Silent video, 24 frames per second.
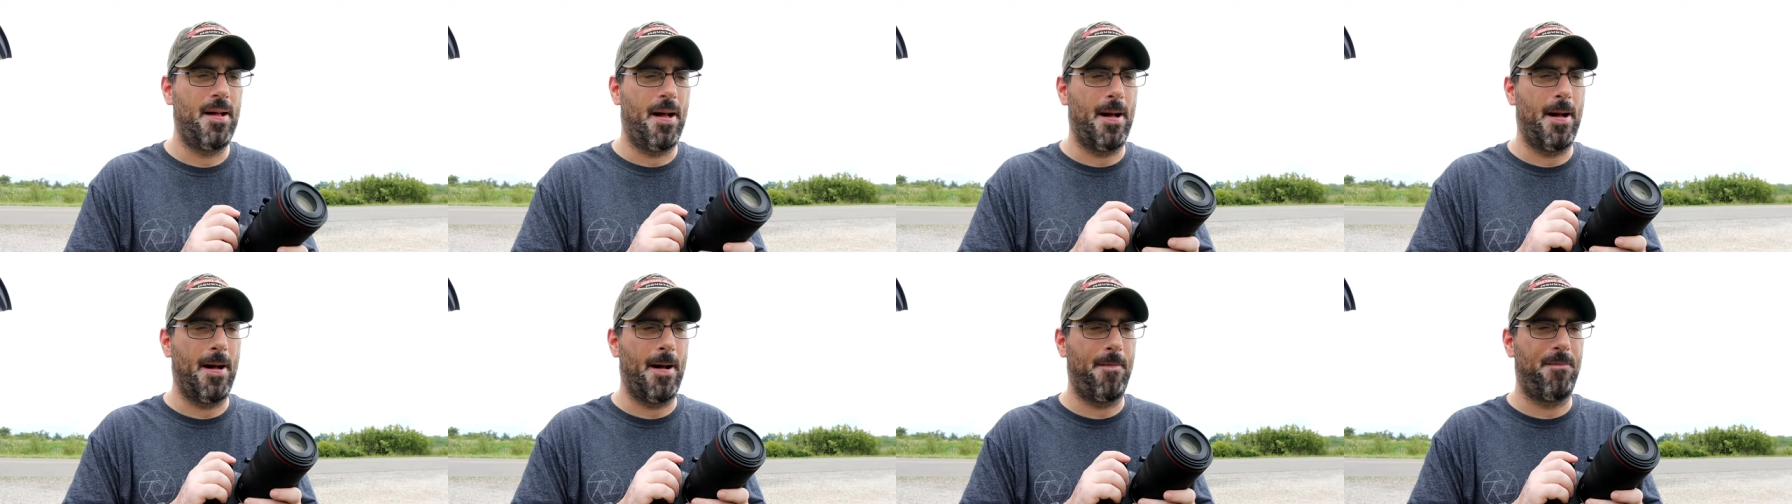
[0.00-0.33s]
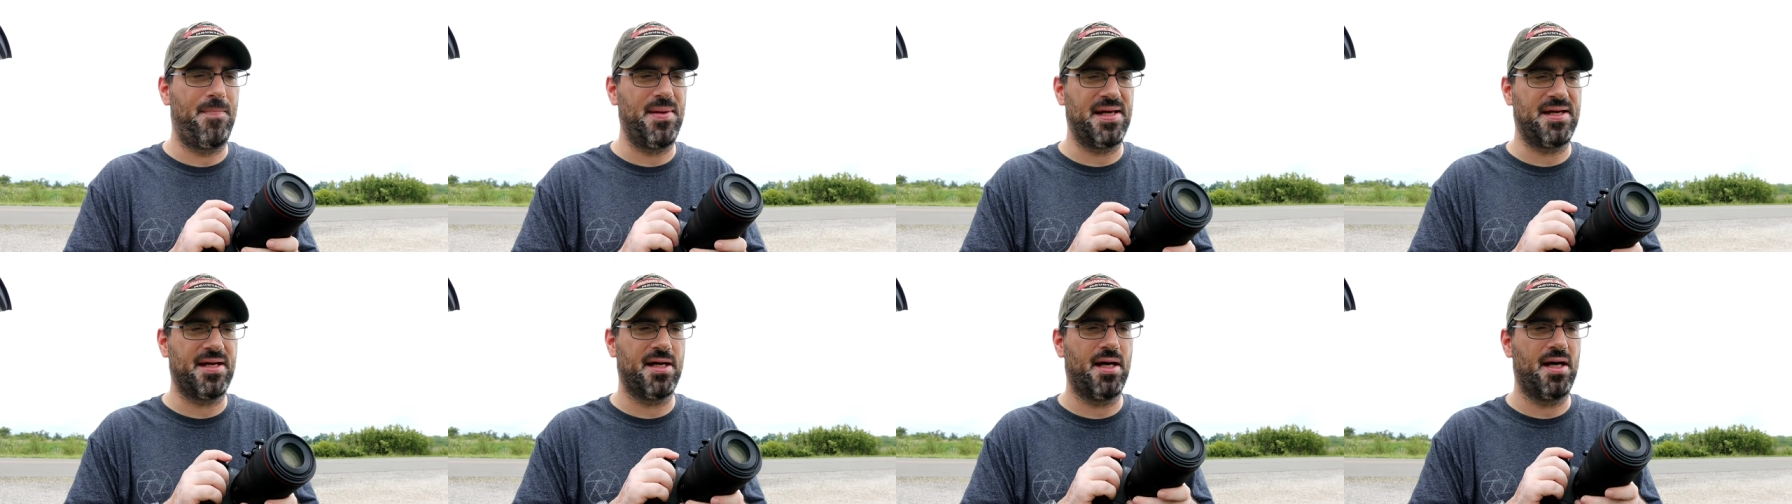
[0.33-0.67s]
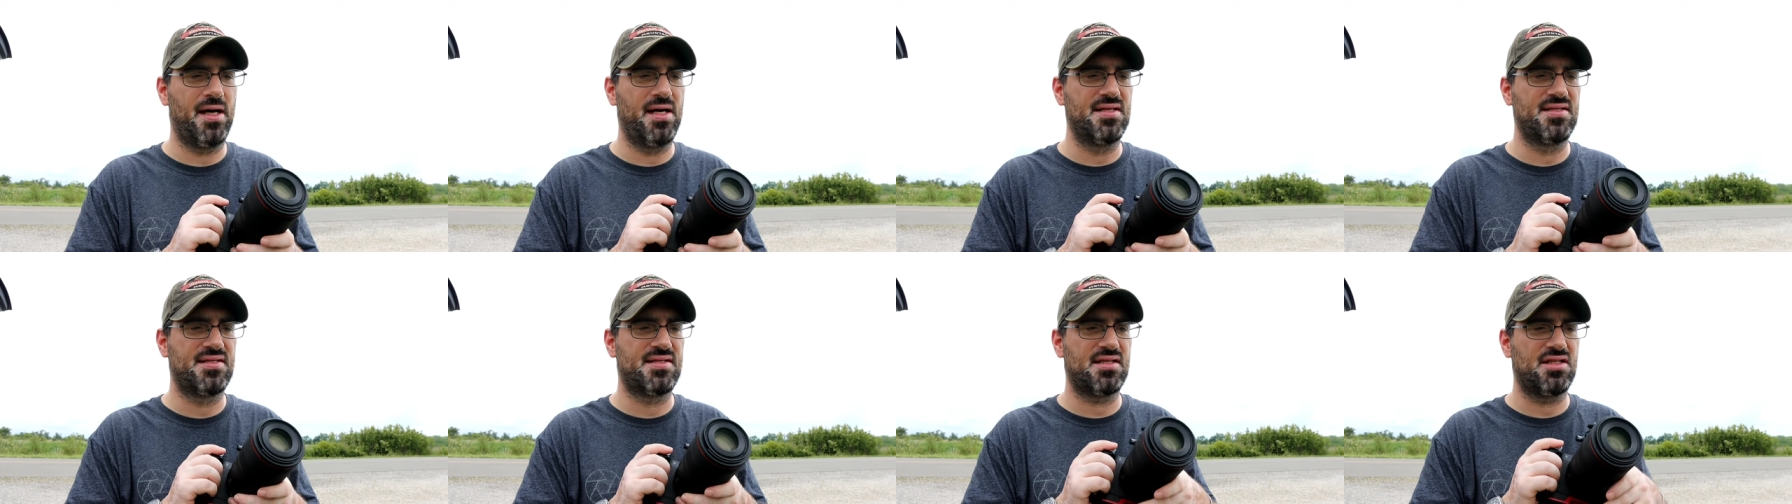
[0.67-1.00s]
uh,
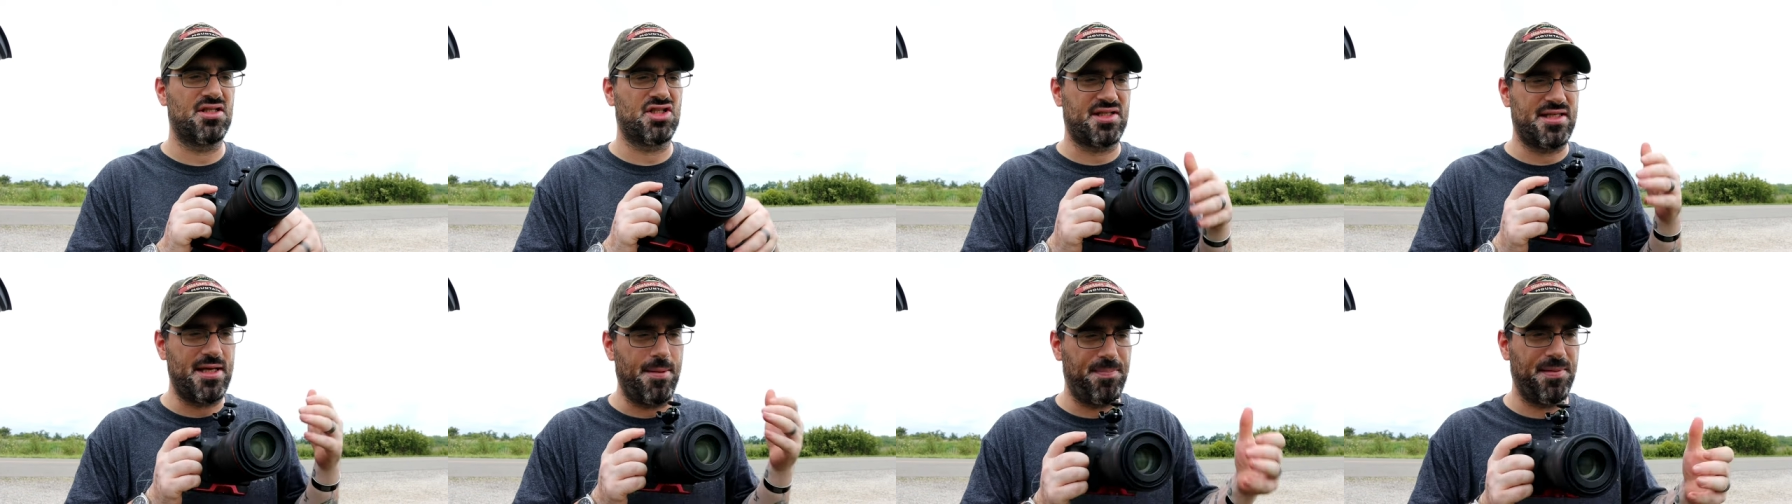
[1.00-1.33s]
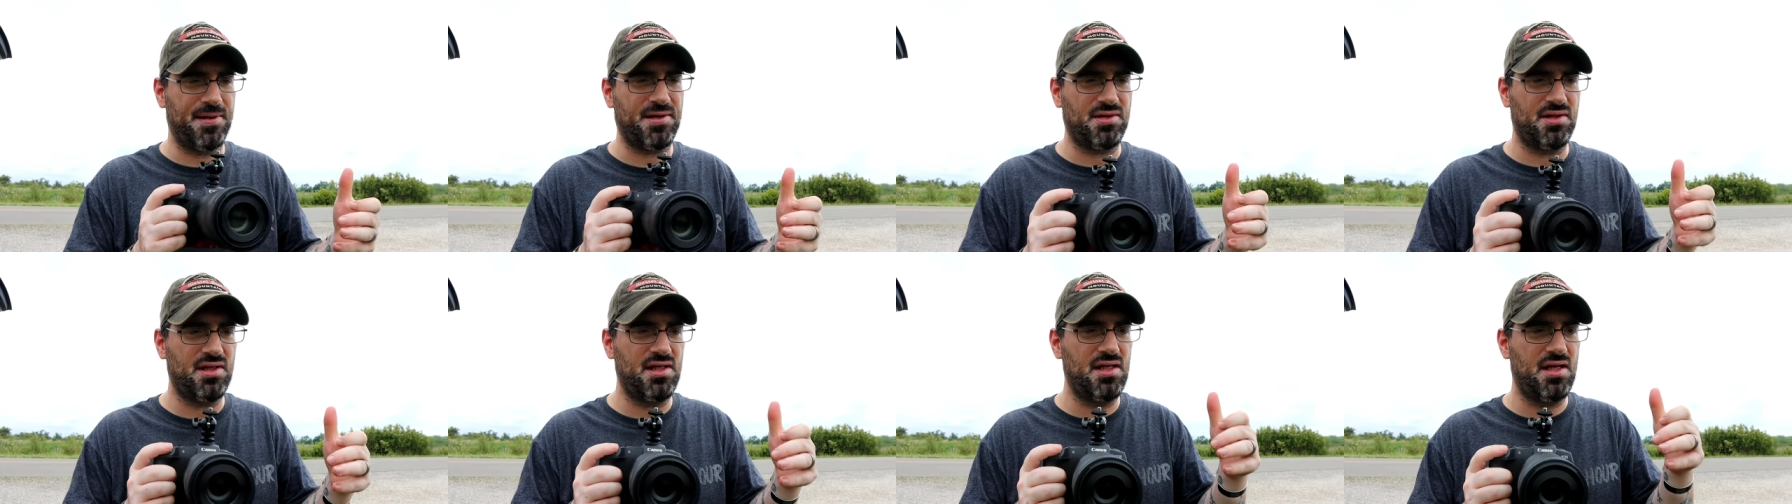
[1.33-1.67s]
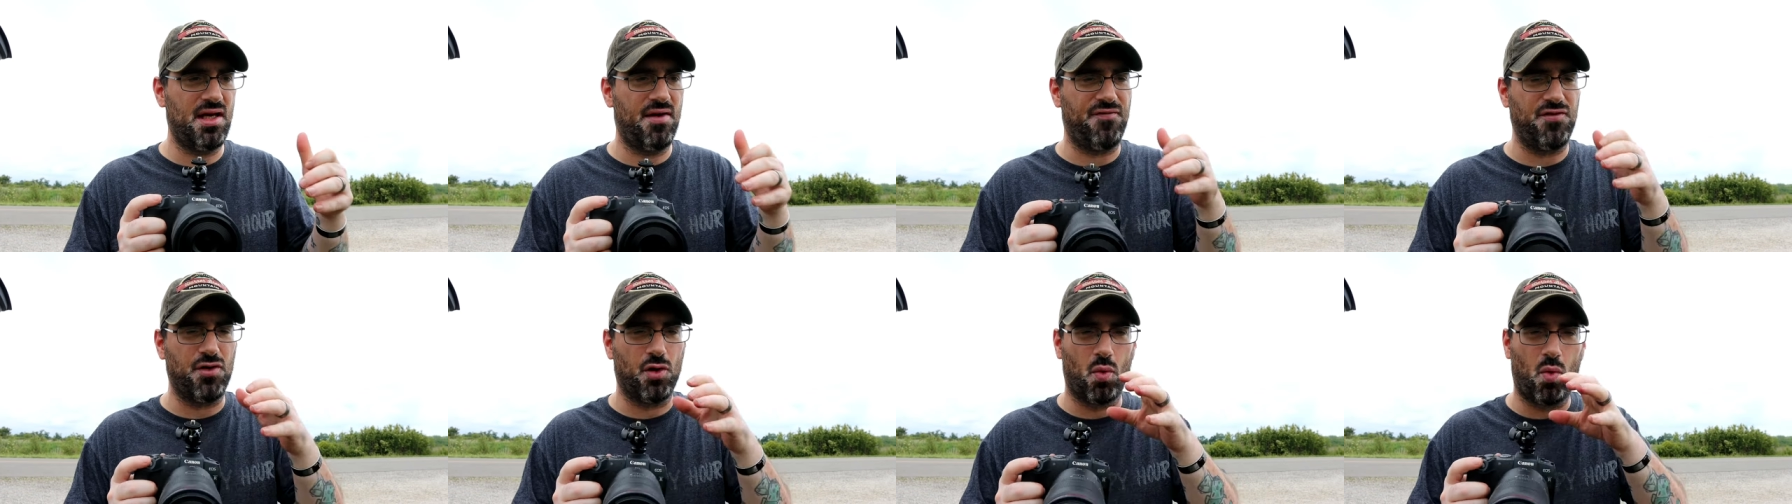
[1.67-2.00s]
because typically if